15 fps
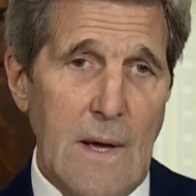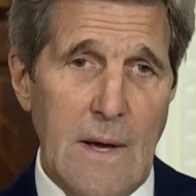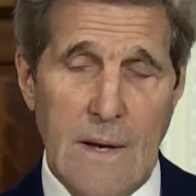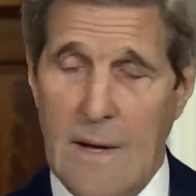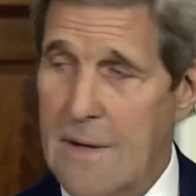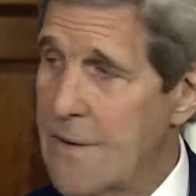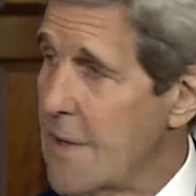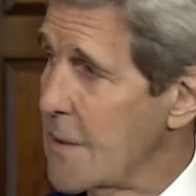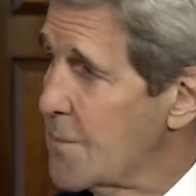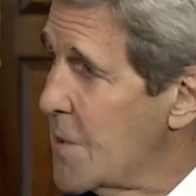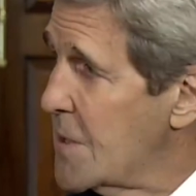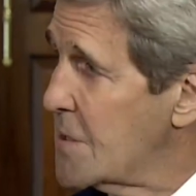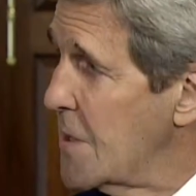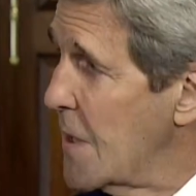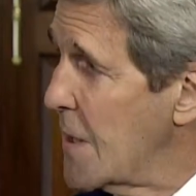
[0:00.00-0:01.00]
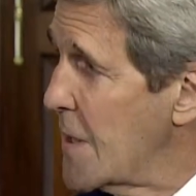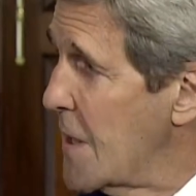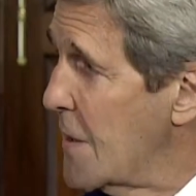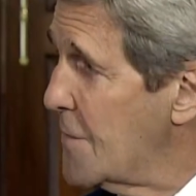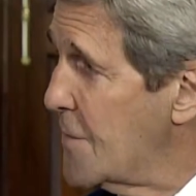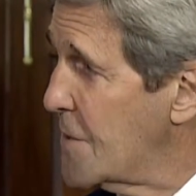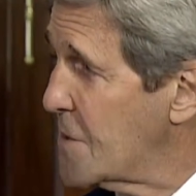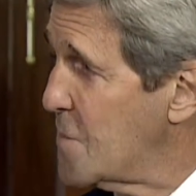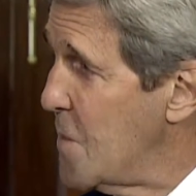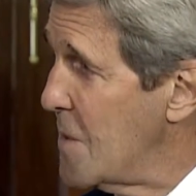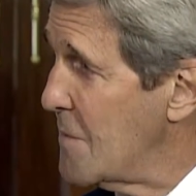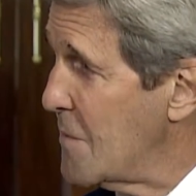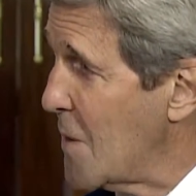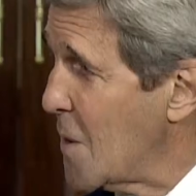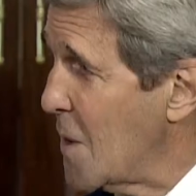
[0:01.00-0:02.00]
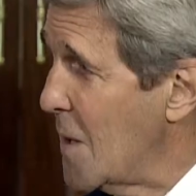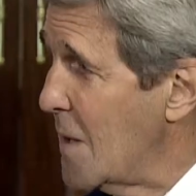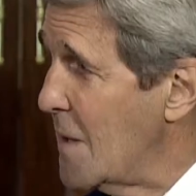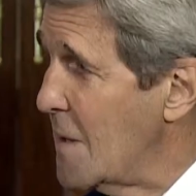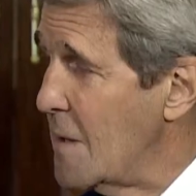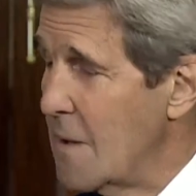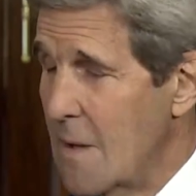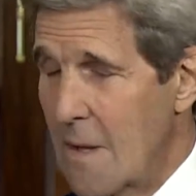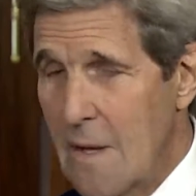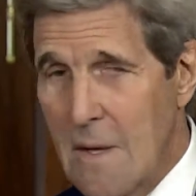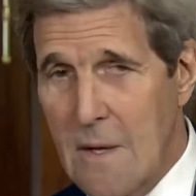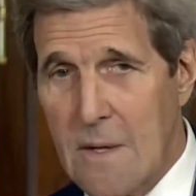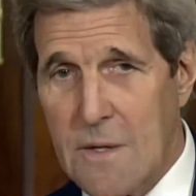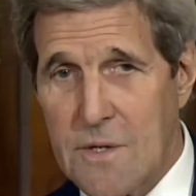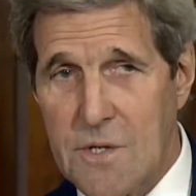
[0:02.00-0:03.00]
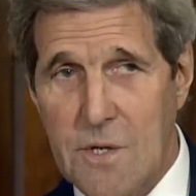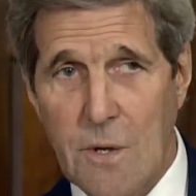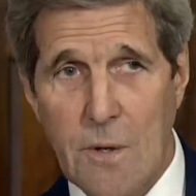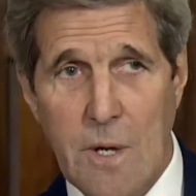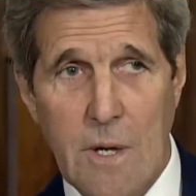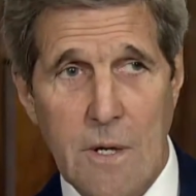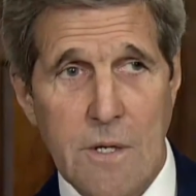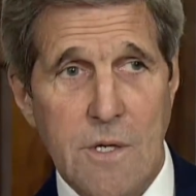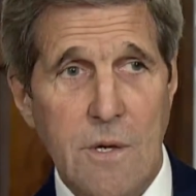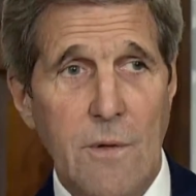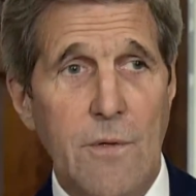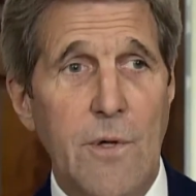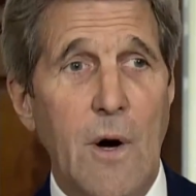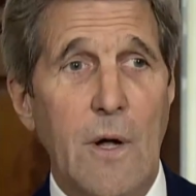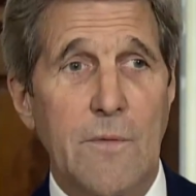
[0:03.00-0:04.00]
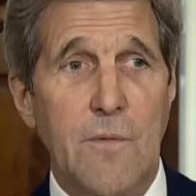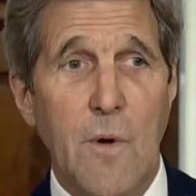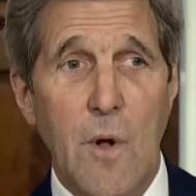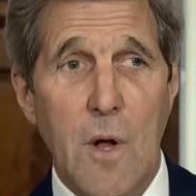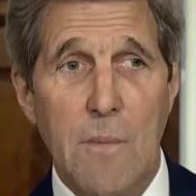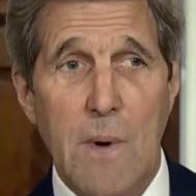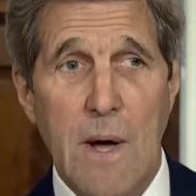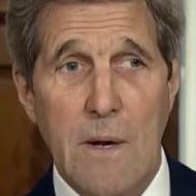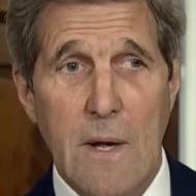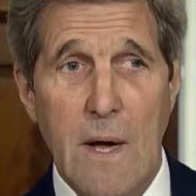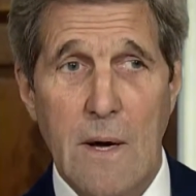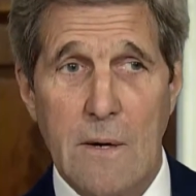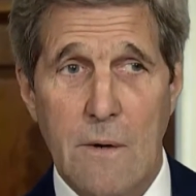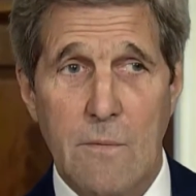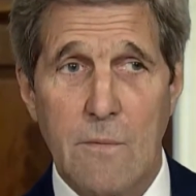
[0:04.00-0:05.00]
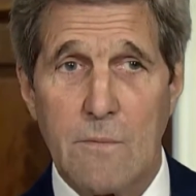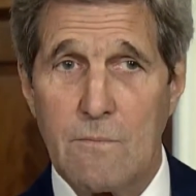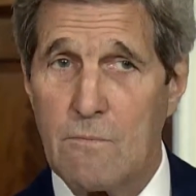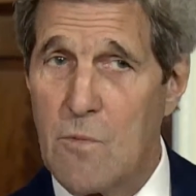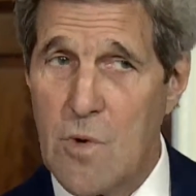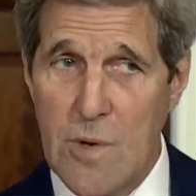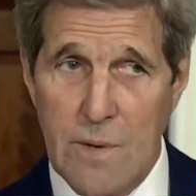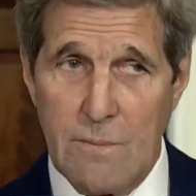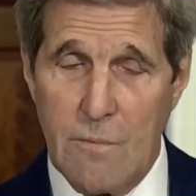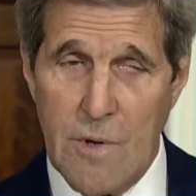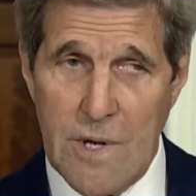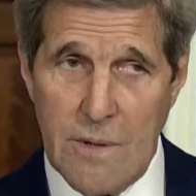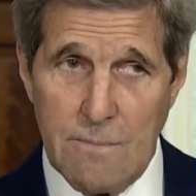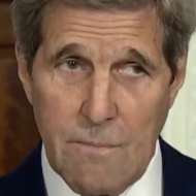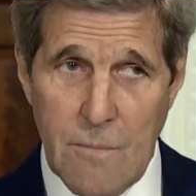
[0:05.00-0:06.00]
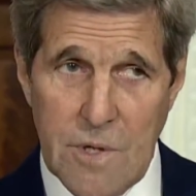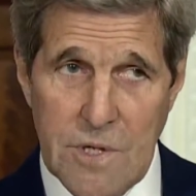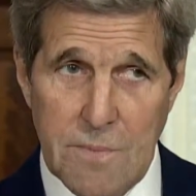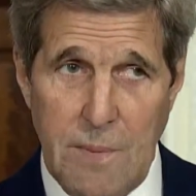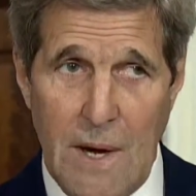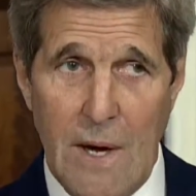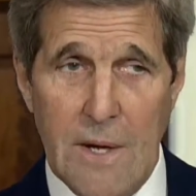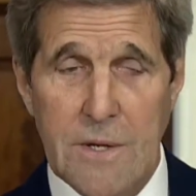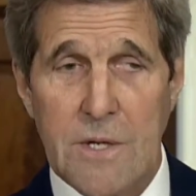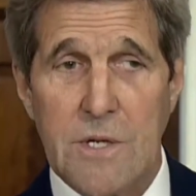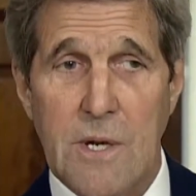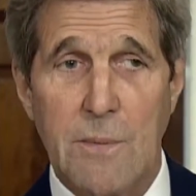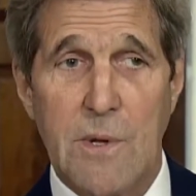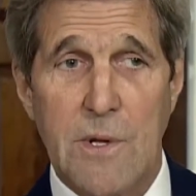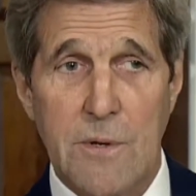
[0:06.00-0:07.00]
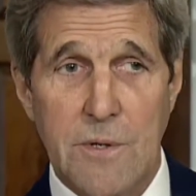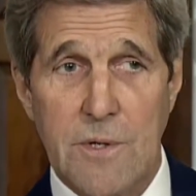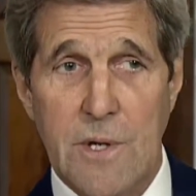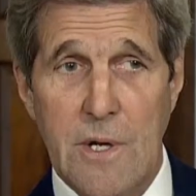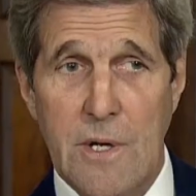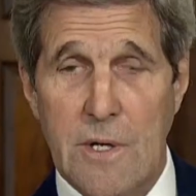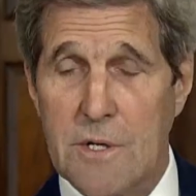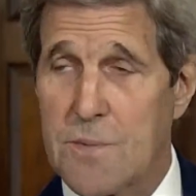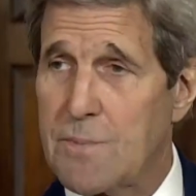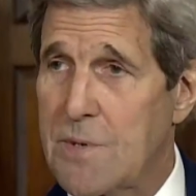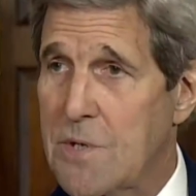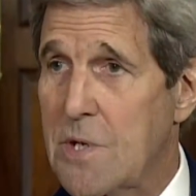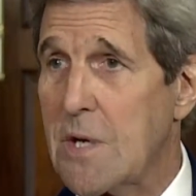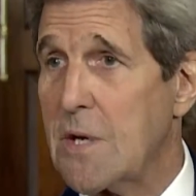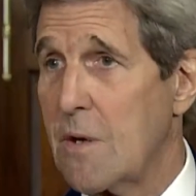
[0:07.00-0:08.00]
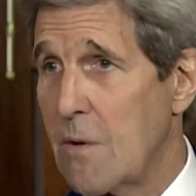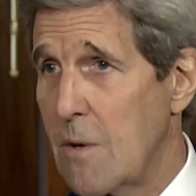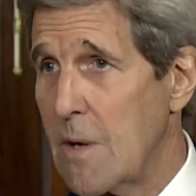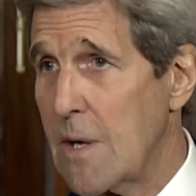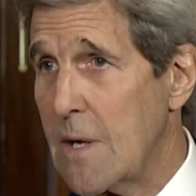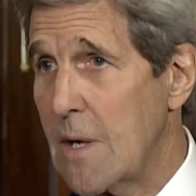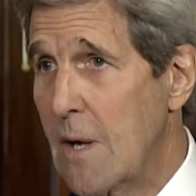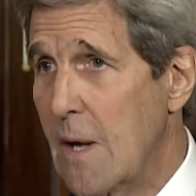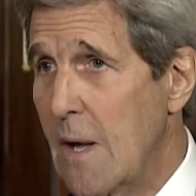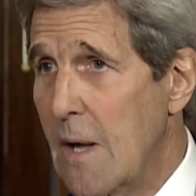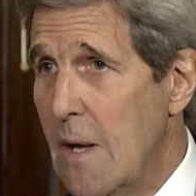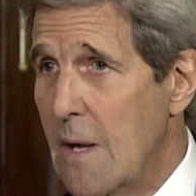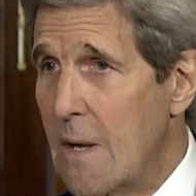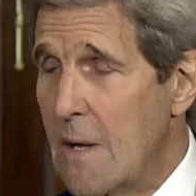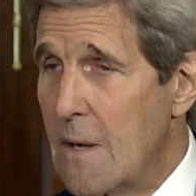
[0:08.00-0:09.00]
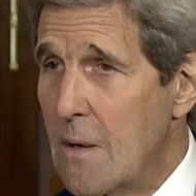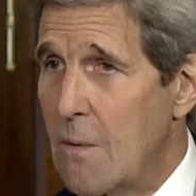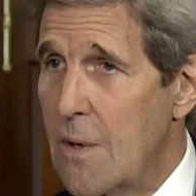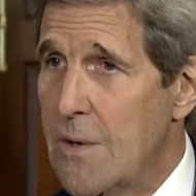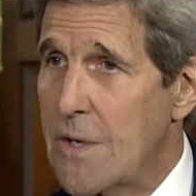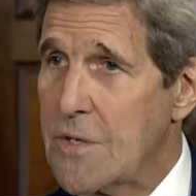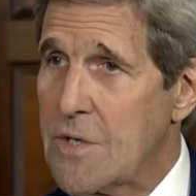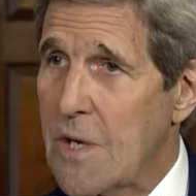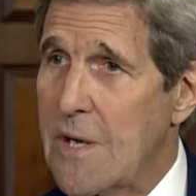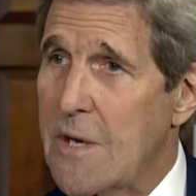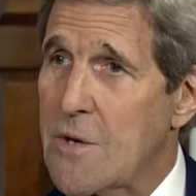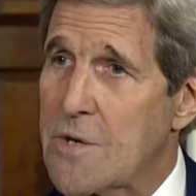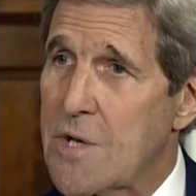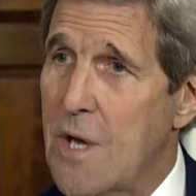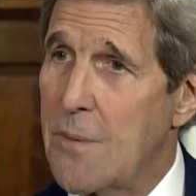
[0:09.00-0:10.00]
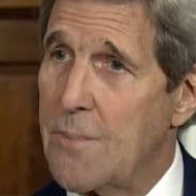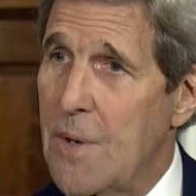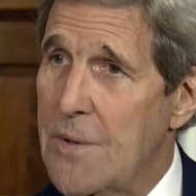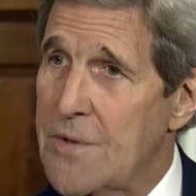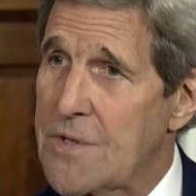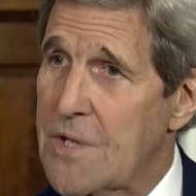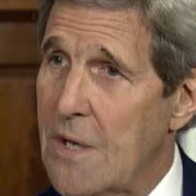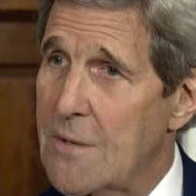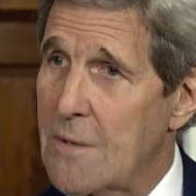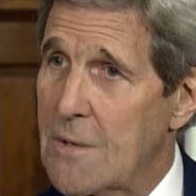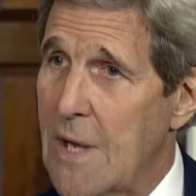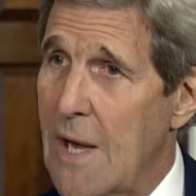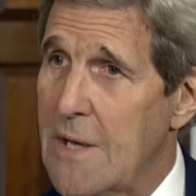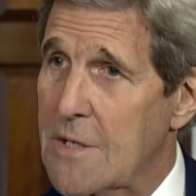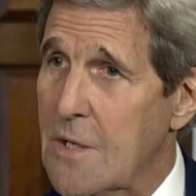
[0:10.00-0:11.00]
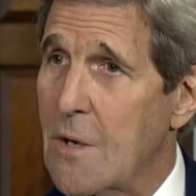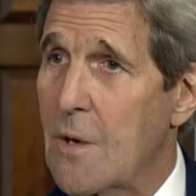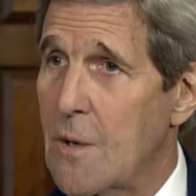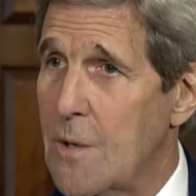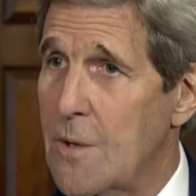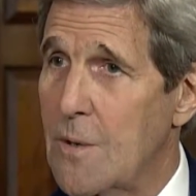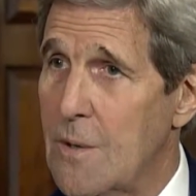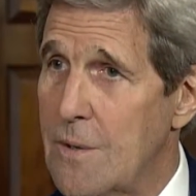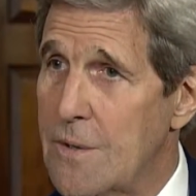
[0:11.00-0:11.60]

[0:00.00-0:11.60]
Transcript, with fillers: And I think President Aliyev has been very studious and thoughtful about how to re re respond to some of those needs, particularly with his leadership on the Southern Gas Corridor.